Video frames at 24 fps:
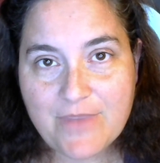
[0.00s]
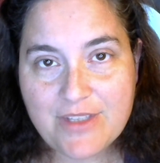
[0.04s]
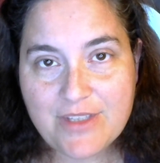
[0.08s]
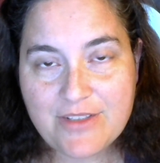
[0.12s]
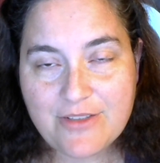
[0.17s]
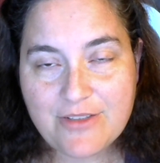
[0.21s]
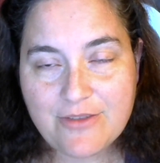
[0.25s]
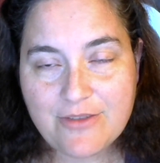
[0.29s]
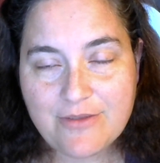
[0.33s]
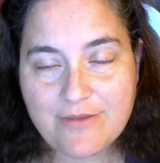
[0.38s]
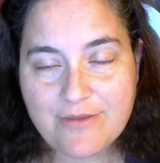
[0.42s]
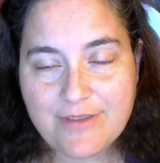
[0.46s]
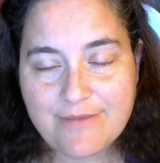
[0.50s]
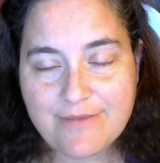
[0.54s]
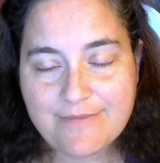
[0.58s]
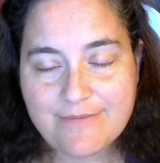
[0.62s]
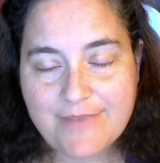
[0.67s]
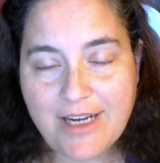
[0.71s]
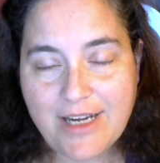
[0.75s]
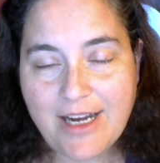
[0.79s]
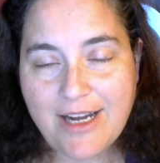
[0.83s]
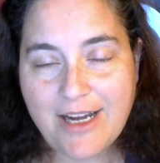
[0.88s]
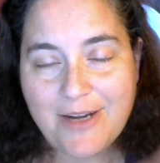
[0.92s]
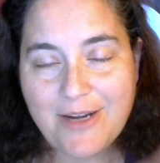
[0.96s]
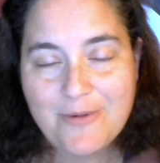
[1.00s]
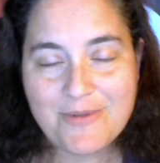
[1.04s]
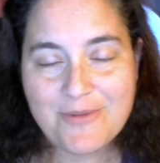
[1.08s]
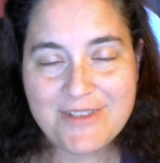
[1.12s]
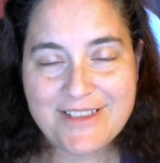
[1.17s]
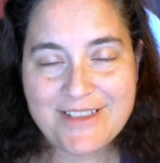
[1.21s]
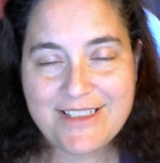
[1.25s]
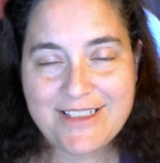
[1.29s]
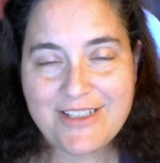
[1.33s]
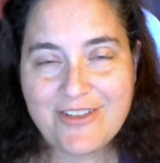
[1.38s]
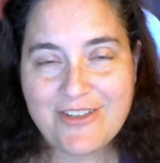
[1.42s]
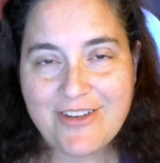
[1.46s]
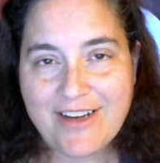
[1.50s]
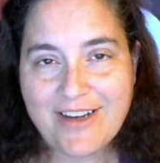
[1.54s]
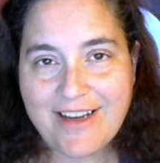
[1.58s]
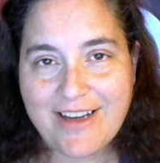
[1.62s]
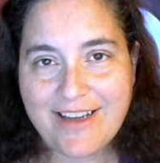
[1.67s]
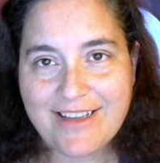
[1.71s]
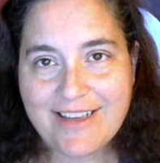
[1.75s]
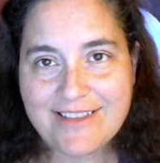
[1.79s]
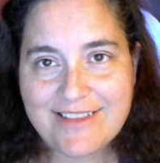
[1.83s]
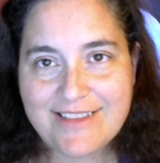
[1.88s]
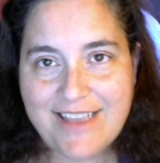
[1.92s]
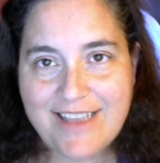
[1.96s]
So I will see you
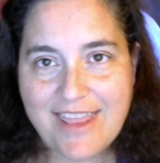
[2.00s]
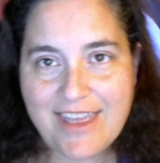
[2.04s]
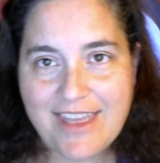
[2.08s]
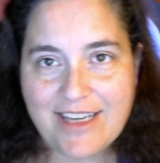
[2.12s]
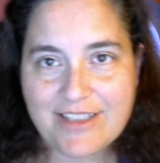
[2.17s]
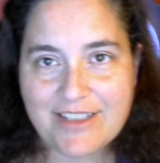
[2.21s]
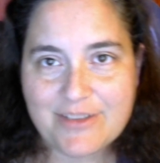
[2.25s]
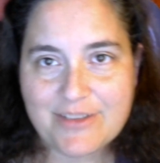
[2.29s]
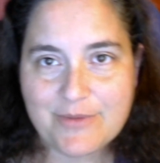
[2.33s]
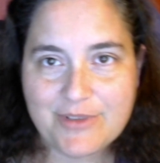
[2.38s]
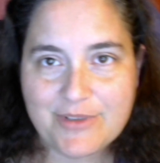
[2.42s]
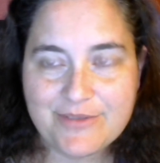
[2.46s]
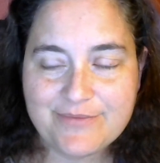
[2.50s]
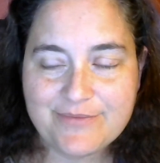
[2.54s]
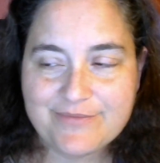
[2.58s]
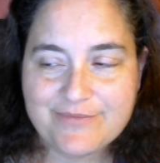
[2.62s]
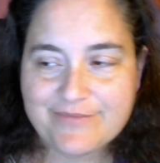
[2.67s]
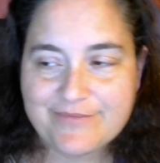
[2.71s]
guys in the next one.